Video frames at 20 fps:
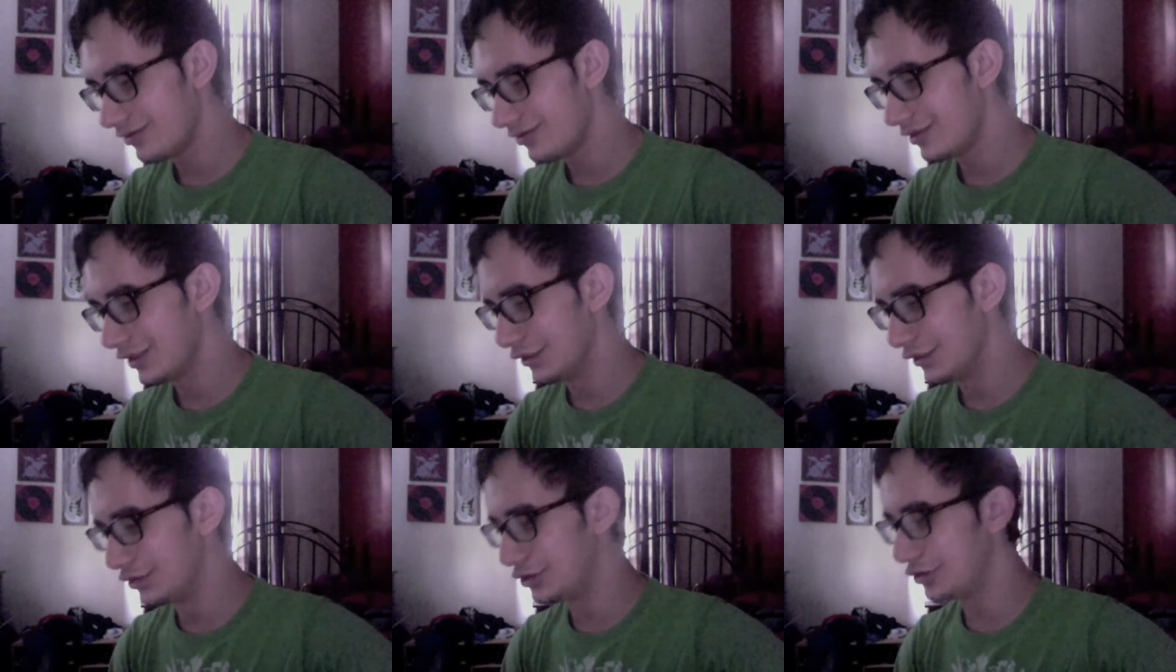
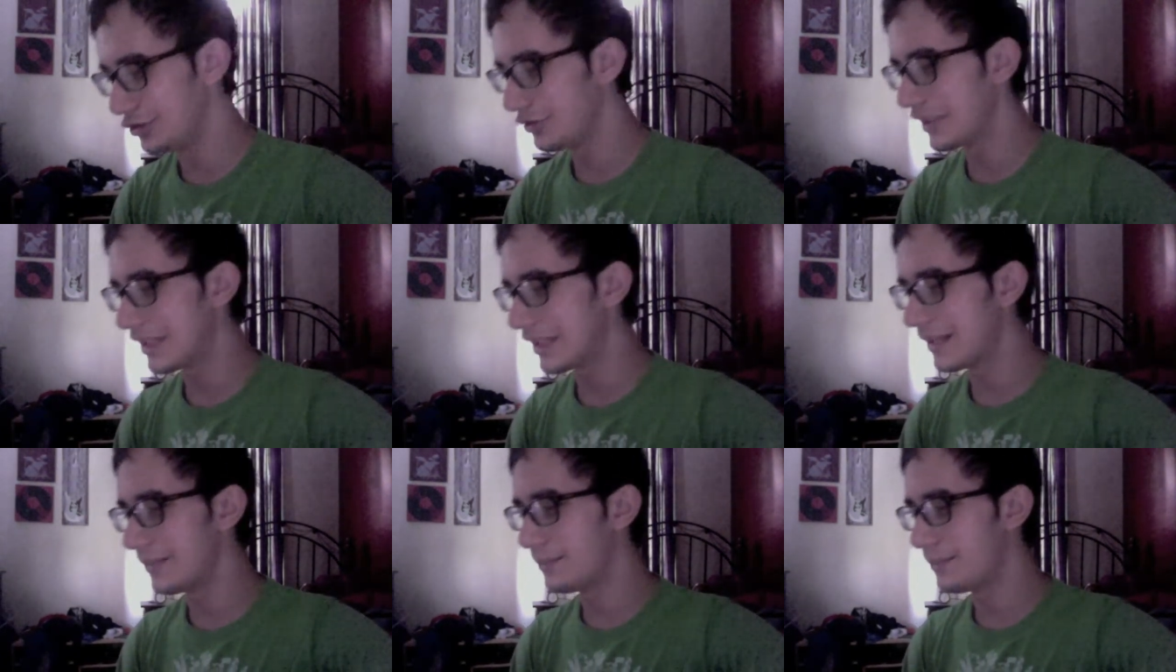you do
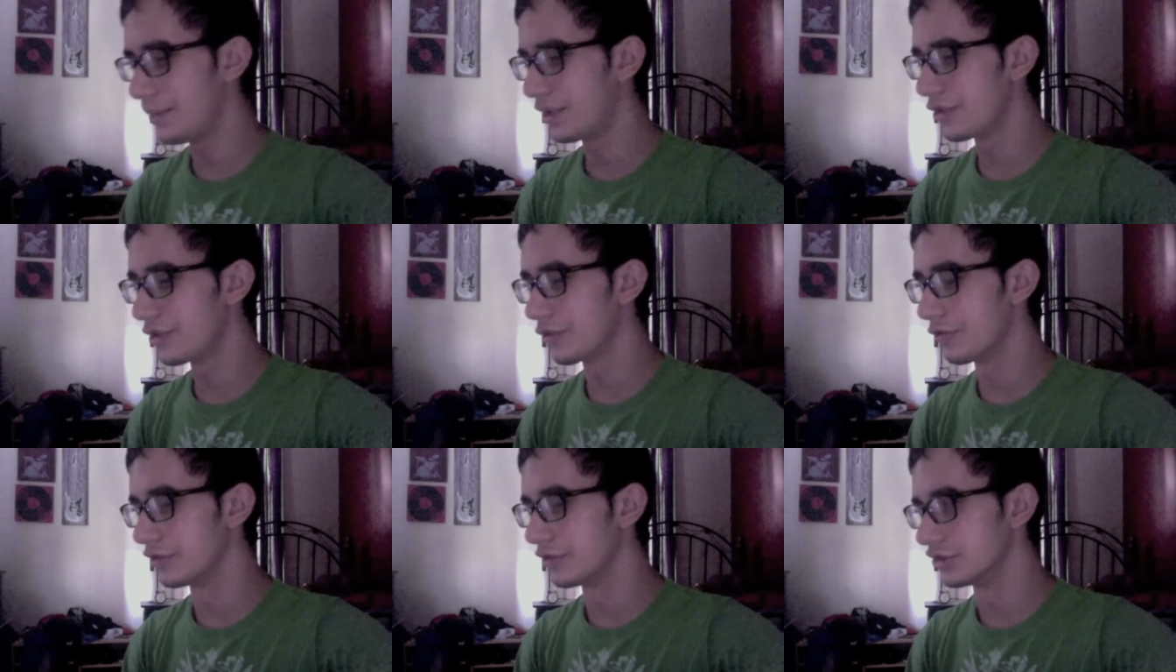get a
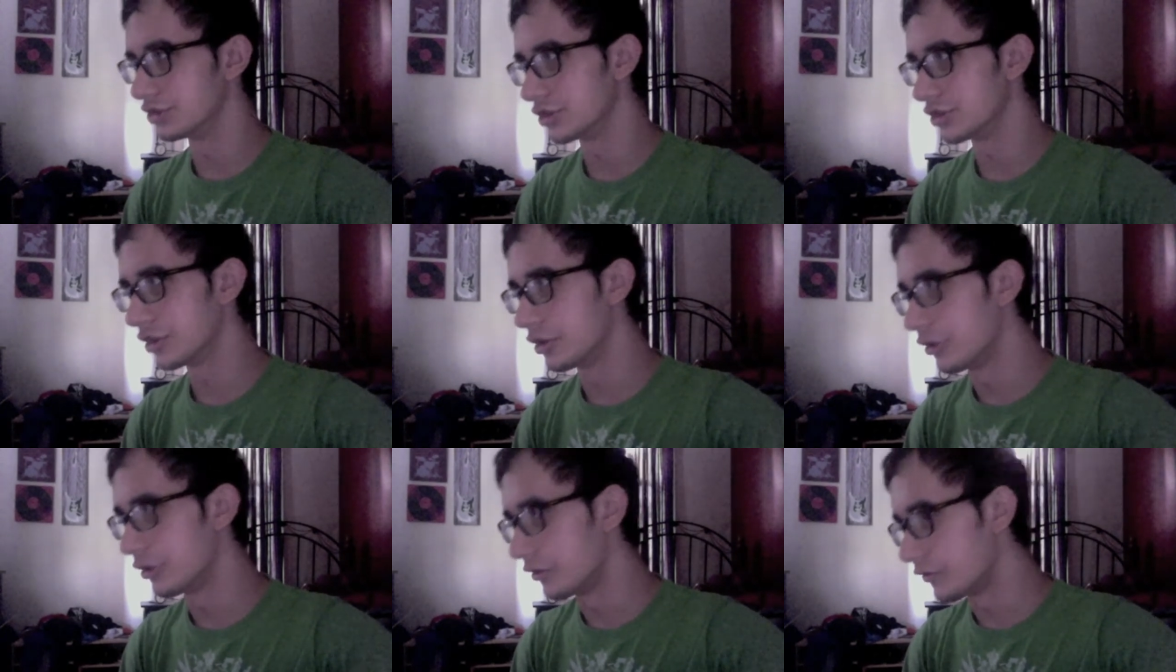bigger
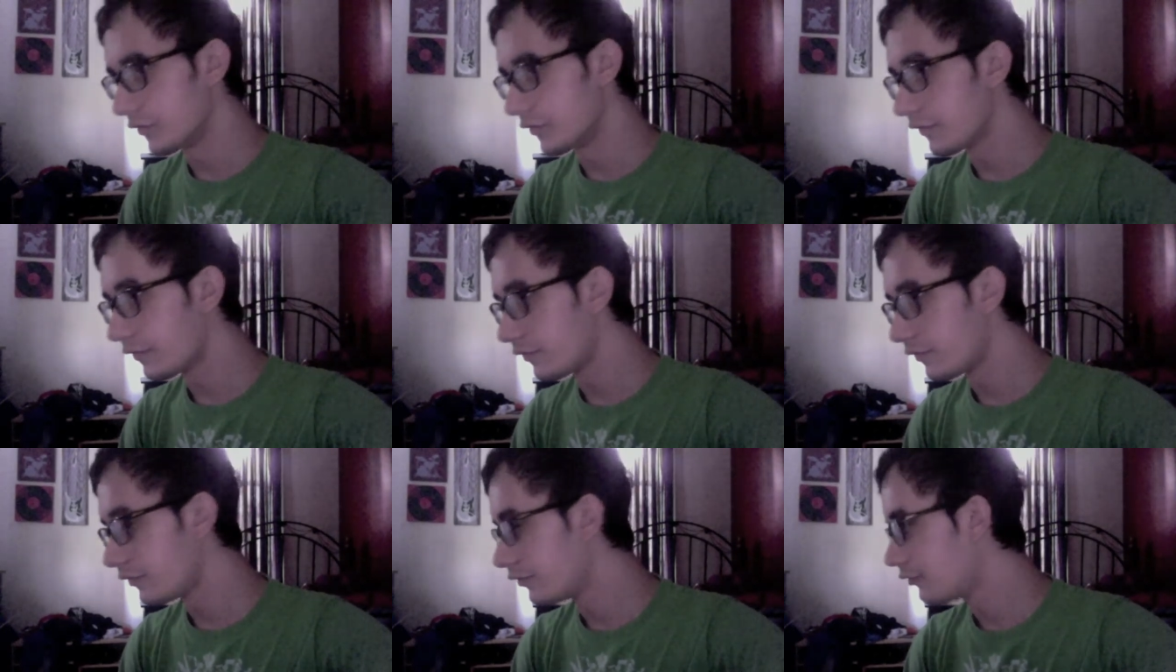resolve.
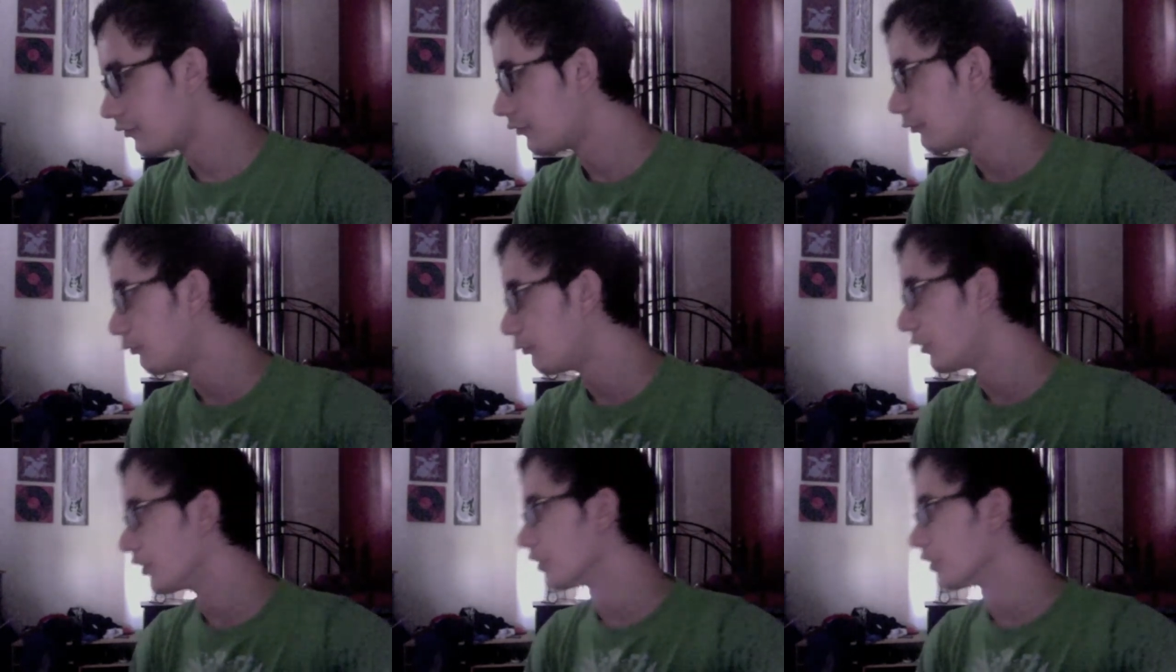
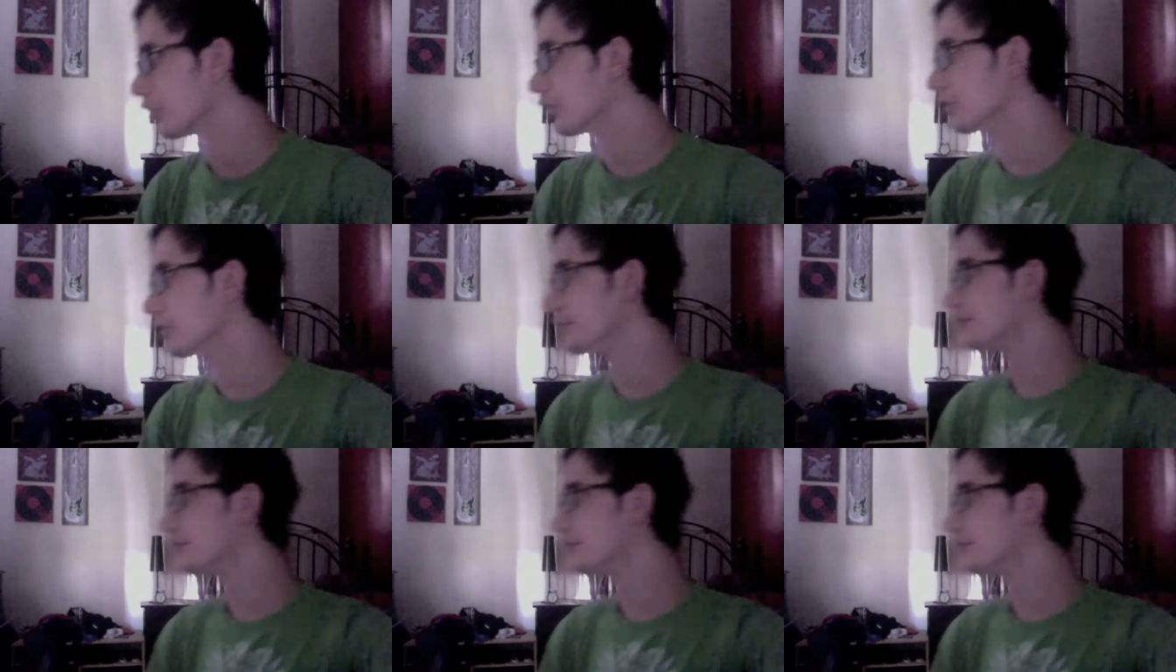Where